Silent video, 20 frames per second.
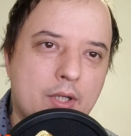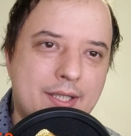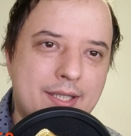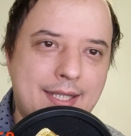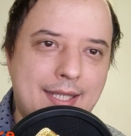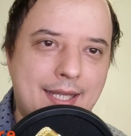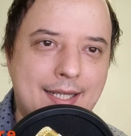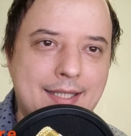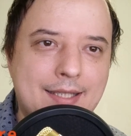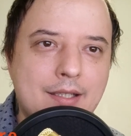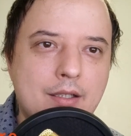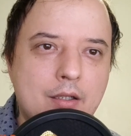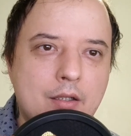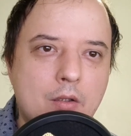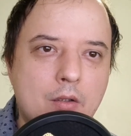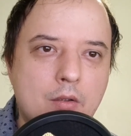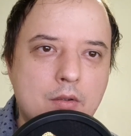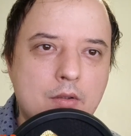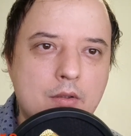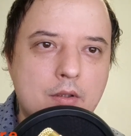
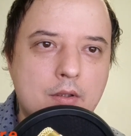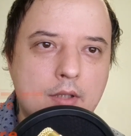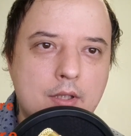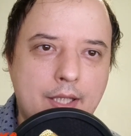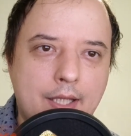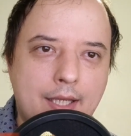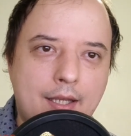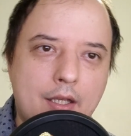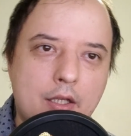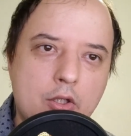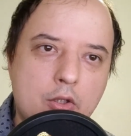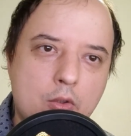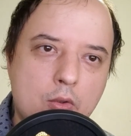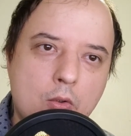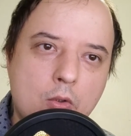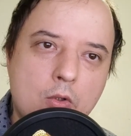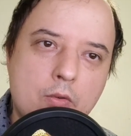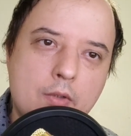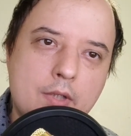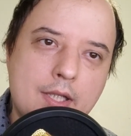technical. Like, you
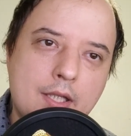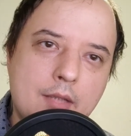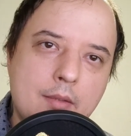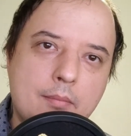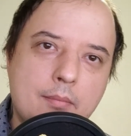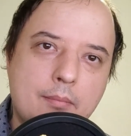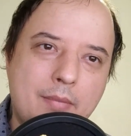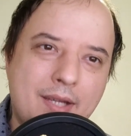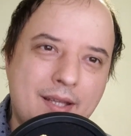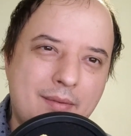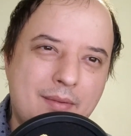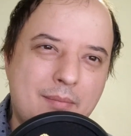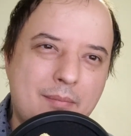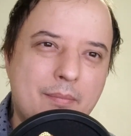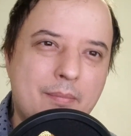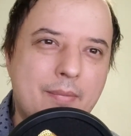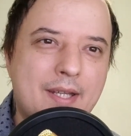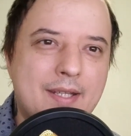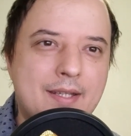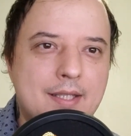already,
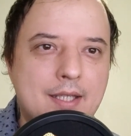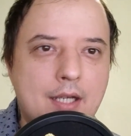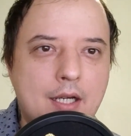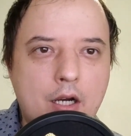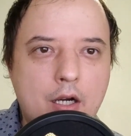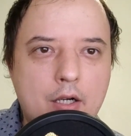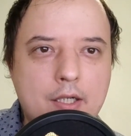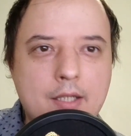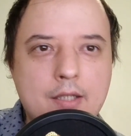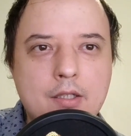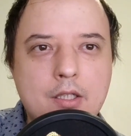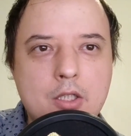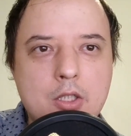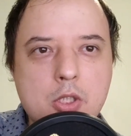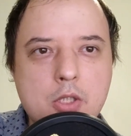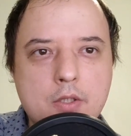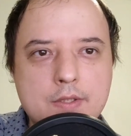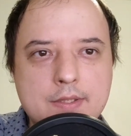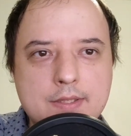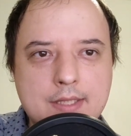at the
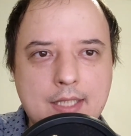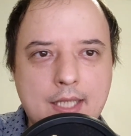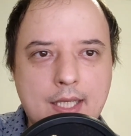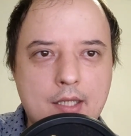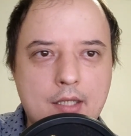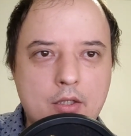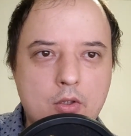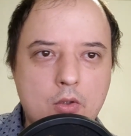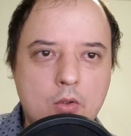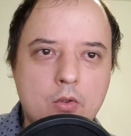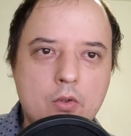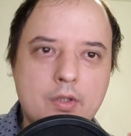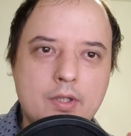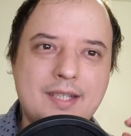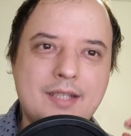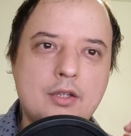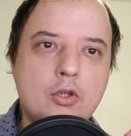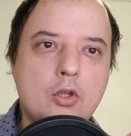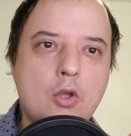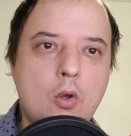architecture state, you already
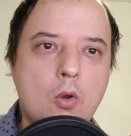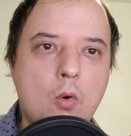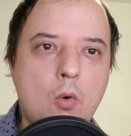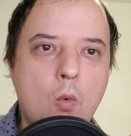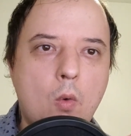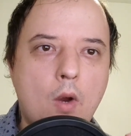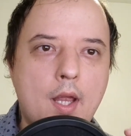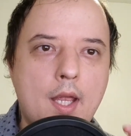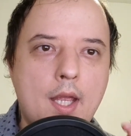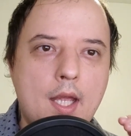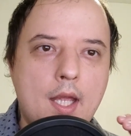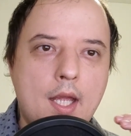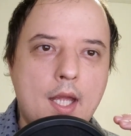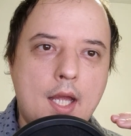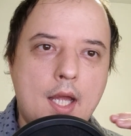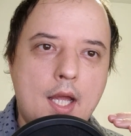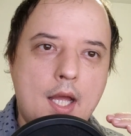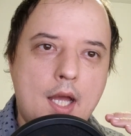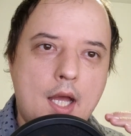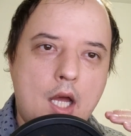know
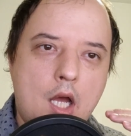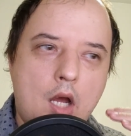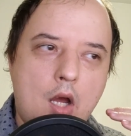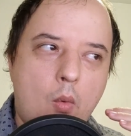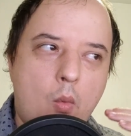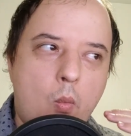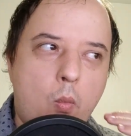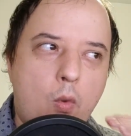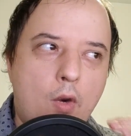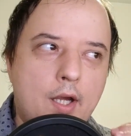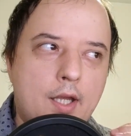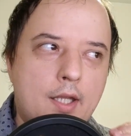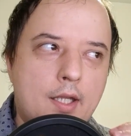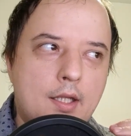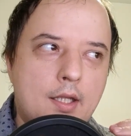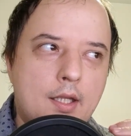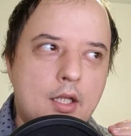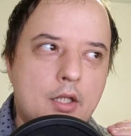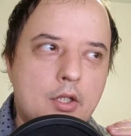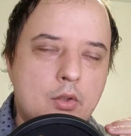what
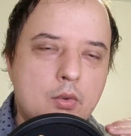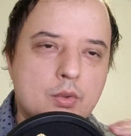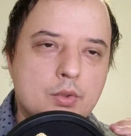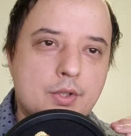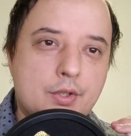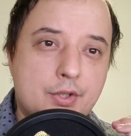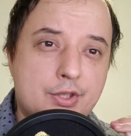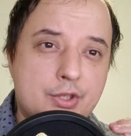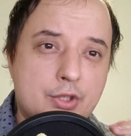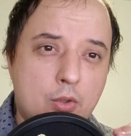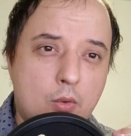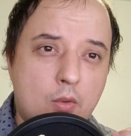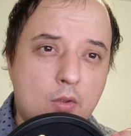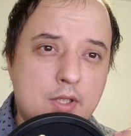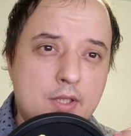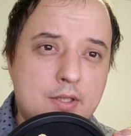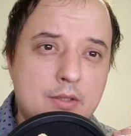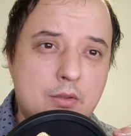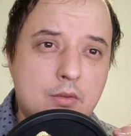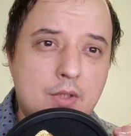user
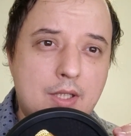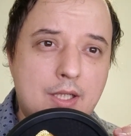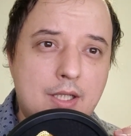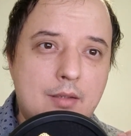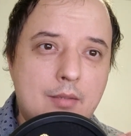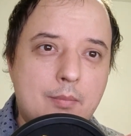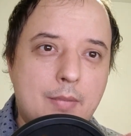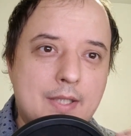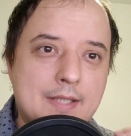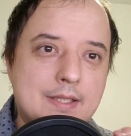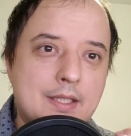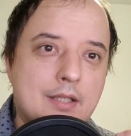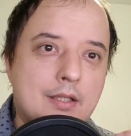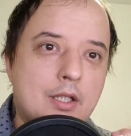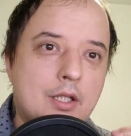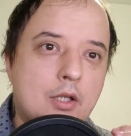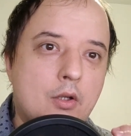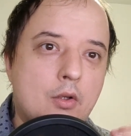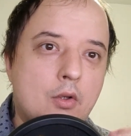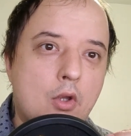stories you need.
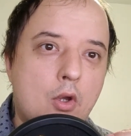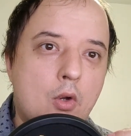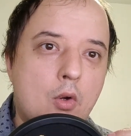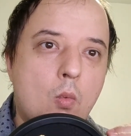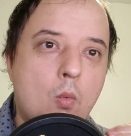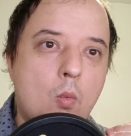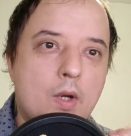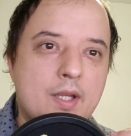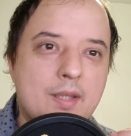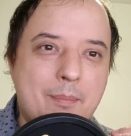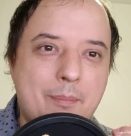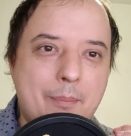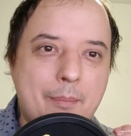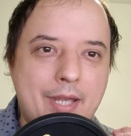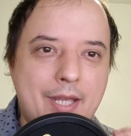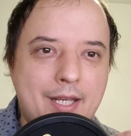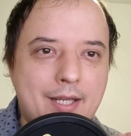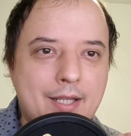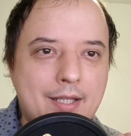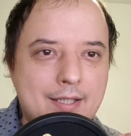Basically, you know what
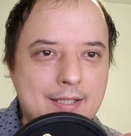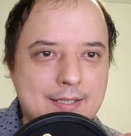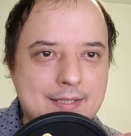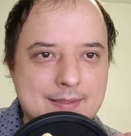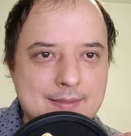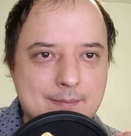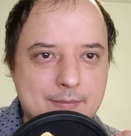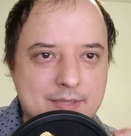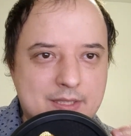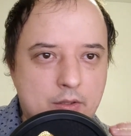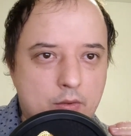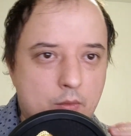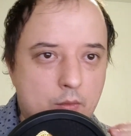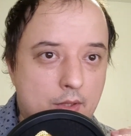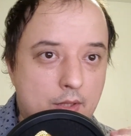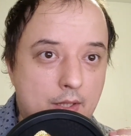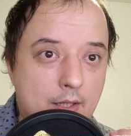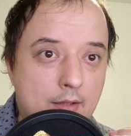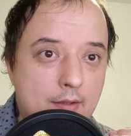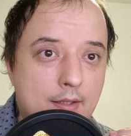mechanisms you
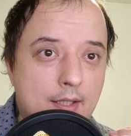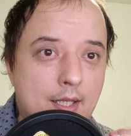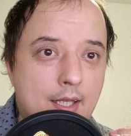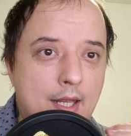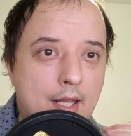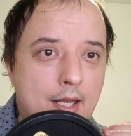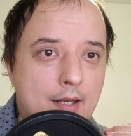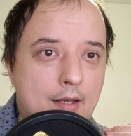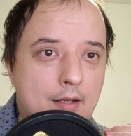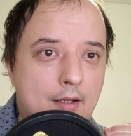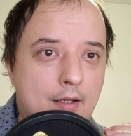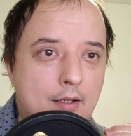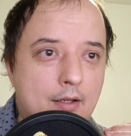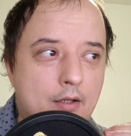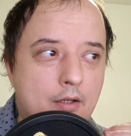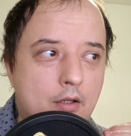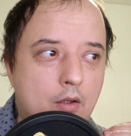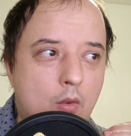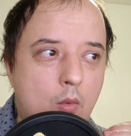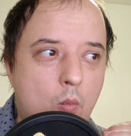need and
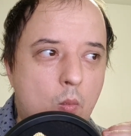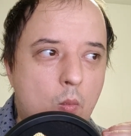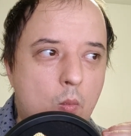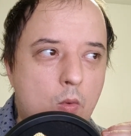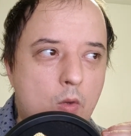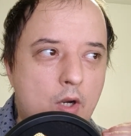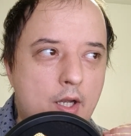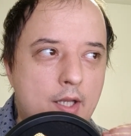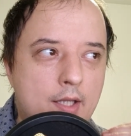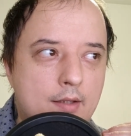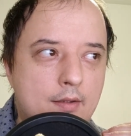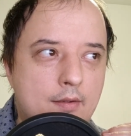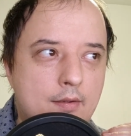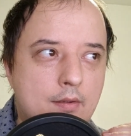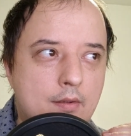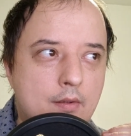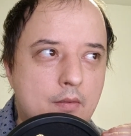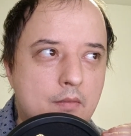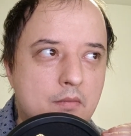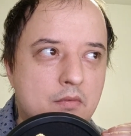
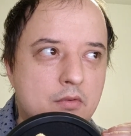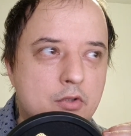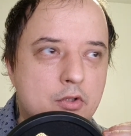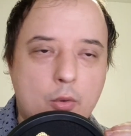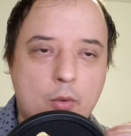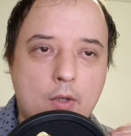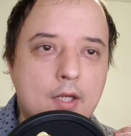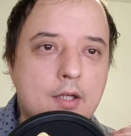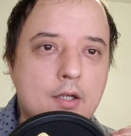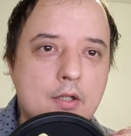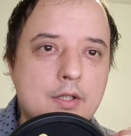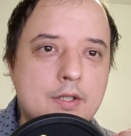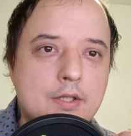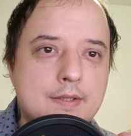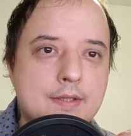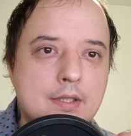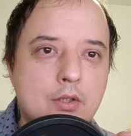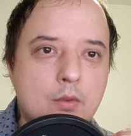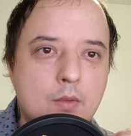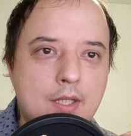what
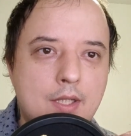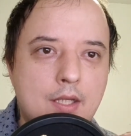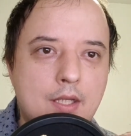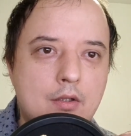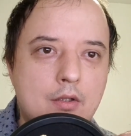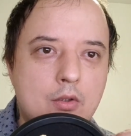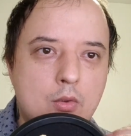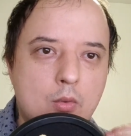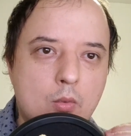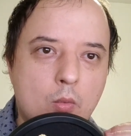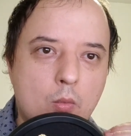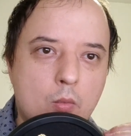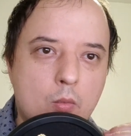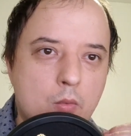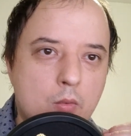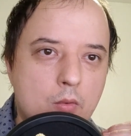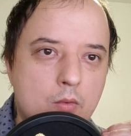triggers you need to